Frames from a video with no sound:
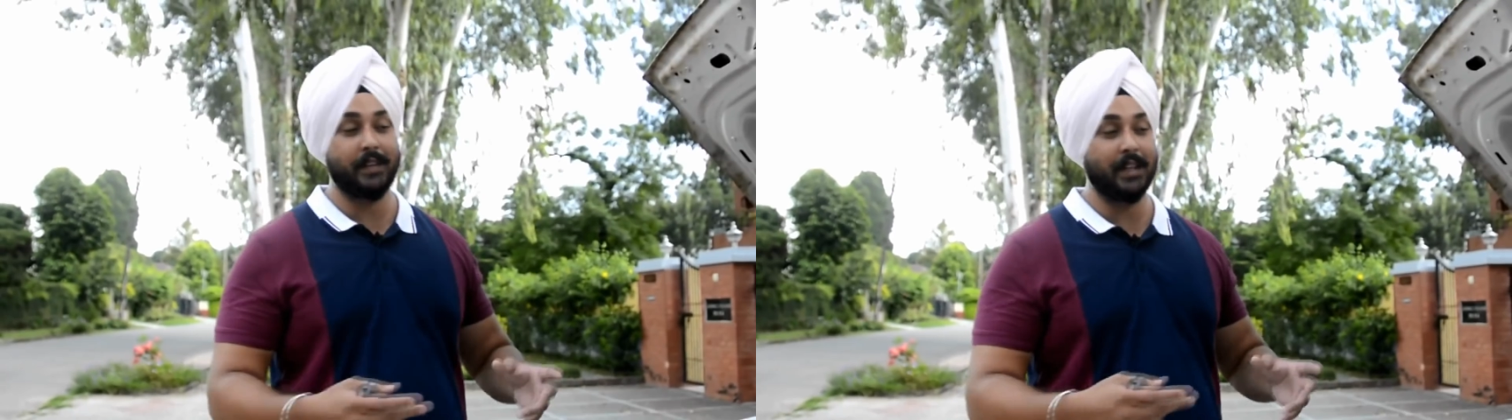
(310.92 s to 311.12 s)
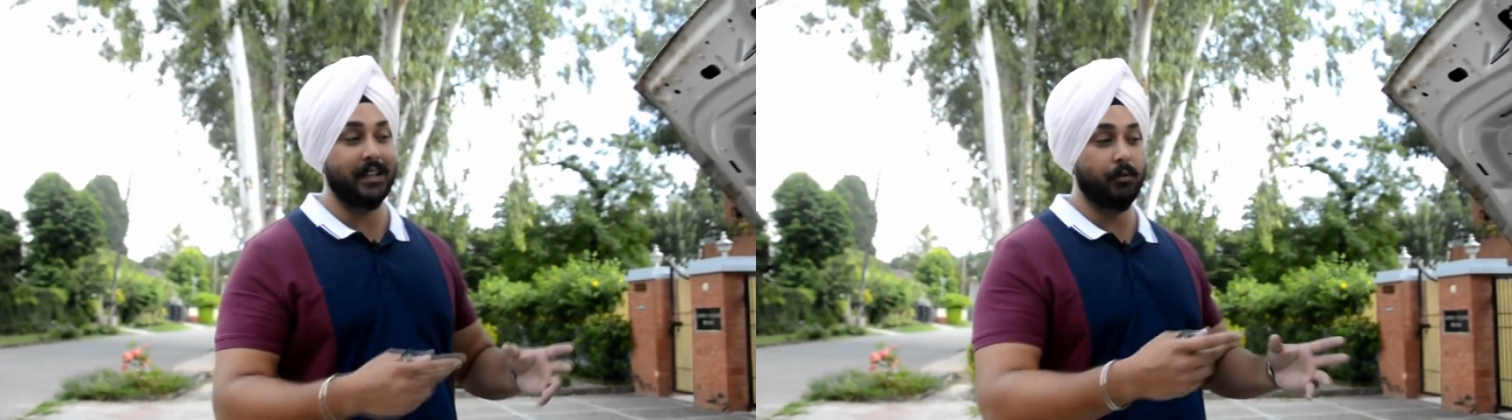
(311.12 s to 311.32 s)

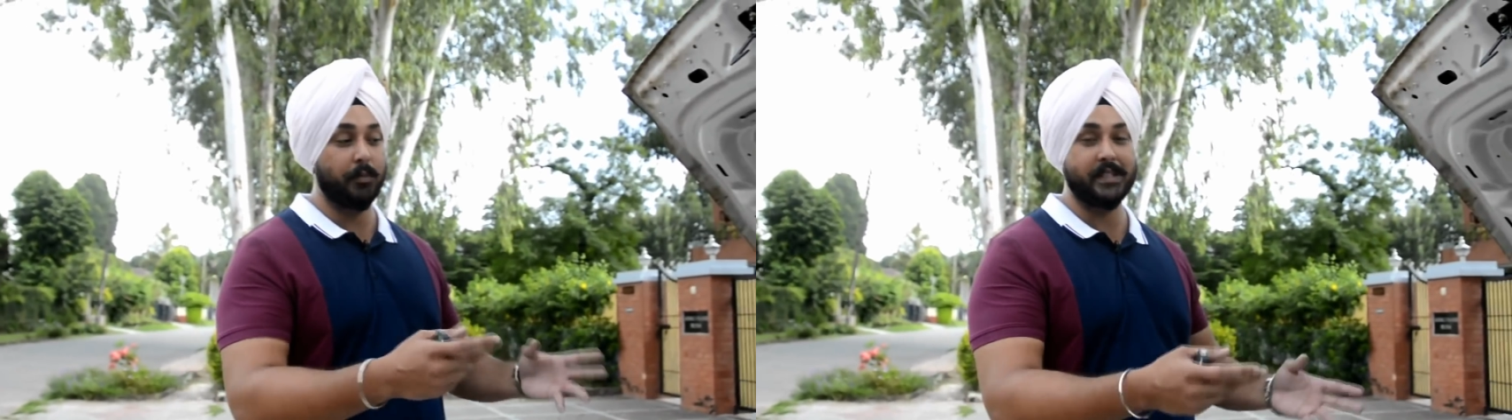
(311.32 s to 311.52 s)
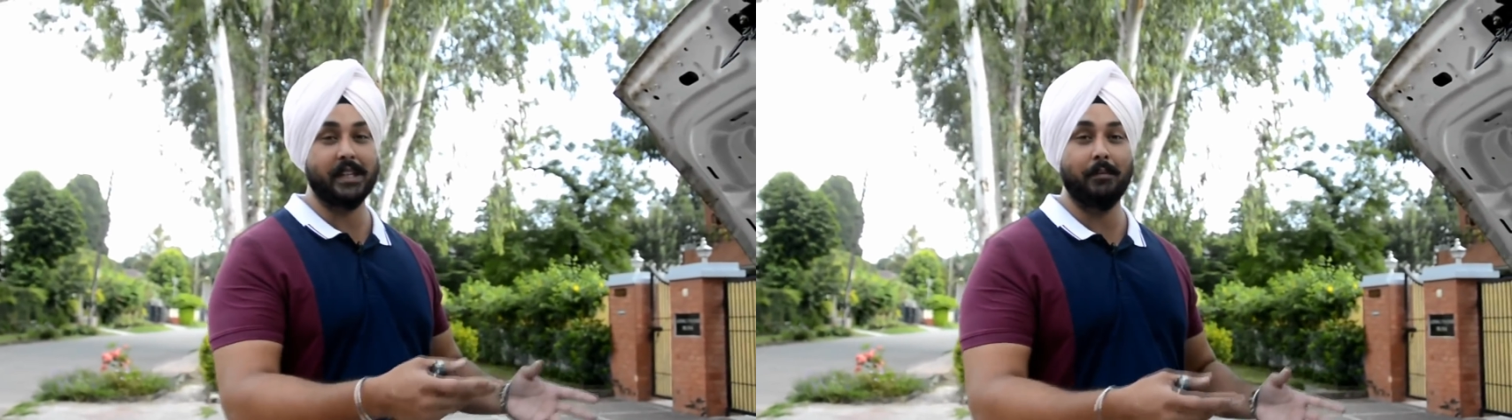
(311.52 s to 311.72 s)
there would
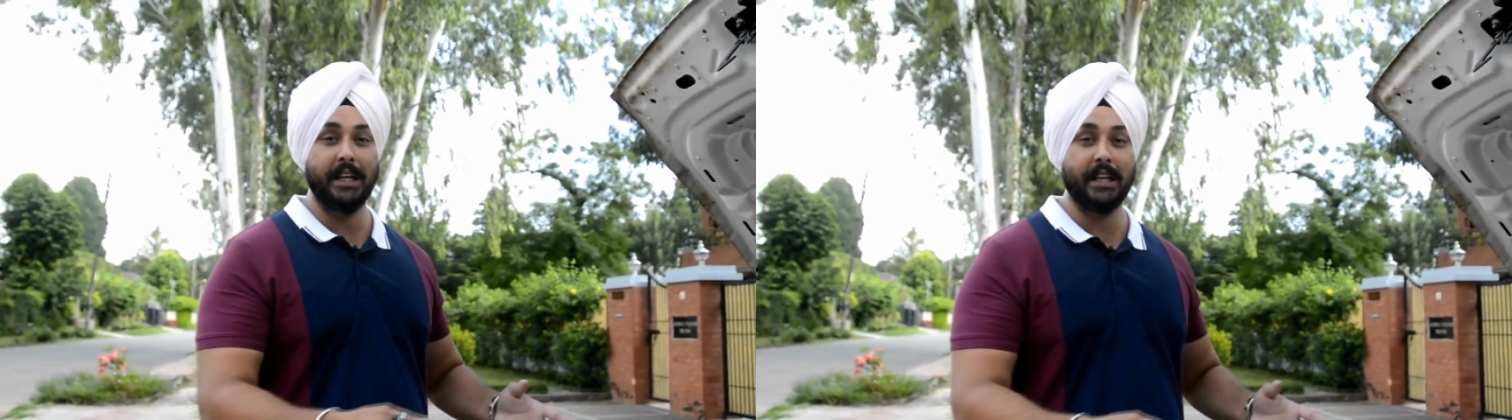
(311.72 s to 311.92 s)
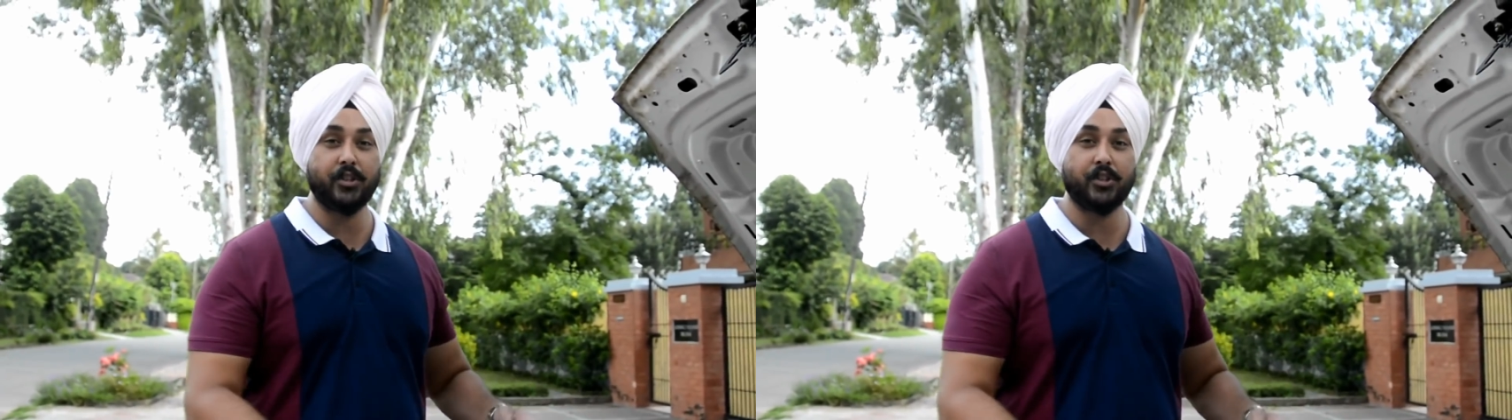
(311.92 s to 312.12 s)
be some
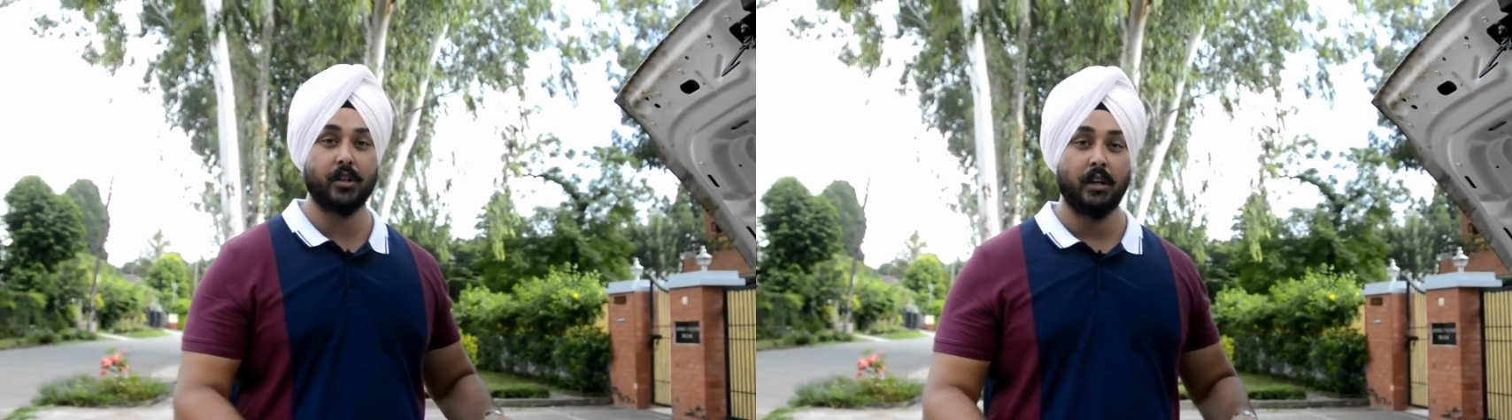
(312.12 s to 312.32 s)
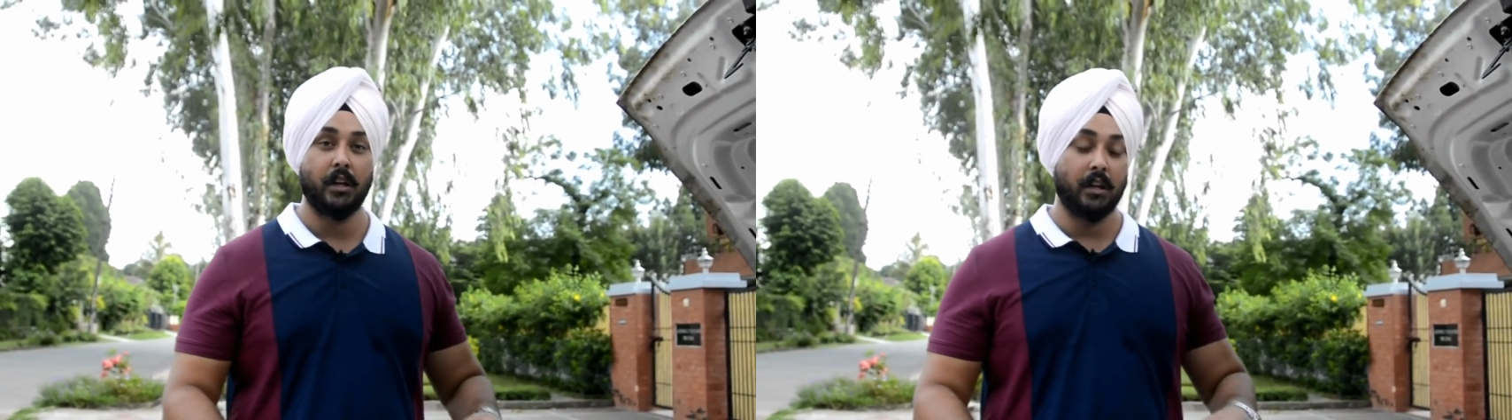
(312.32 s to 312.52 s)
leakage.
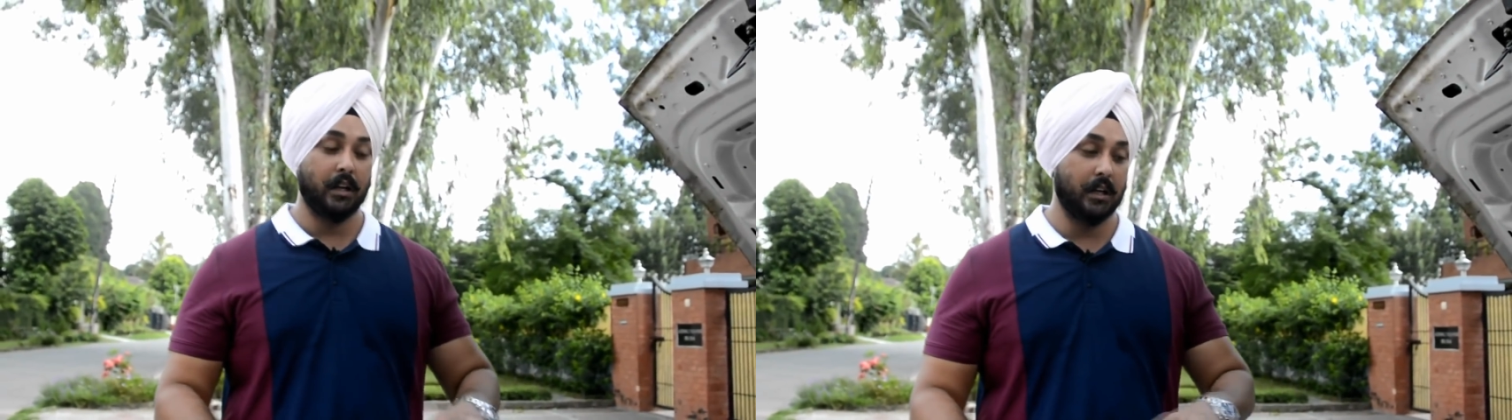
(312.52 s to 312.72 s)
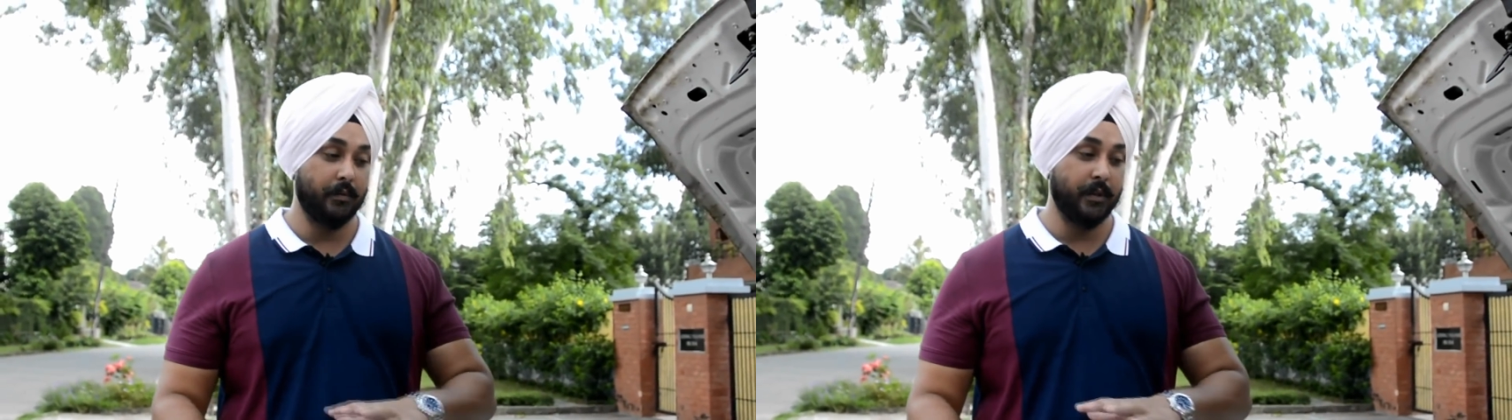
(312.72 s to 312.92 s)

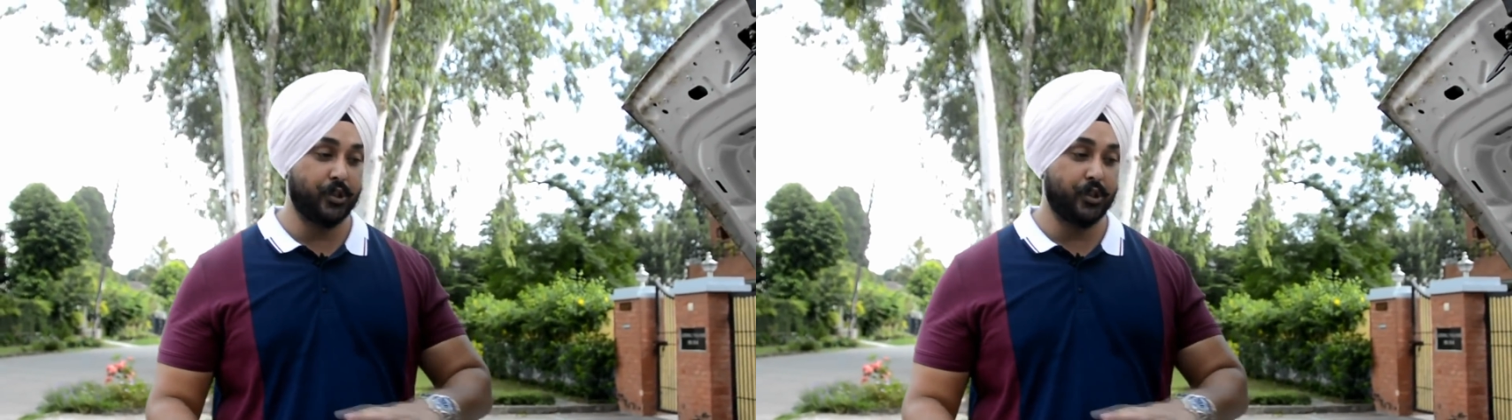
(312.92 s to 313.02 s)
We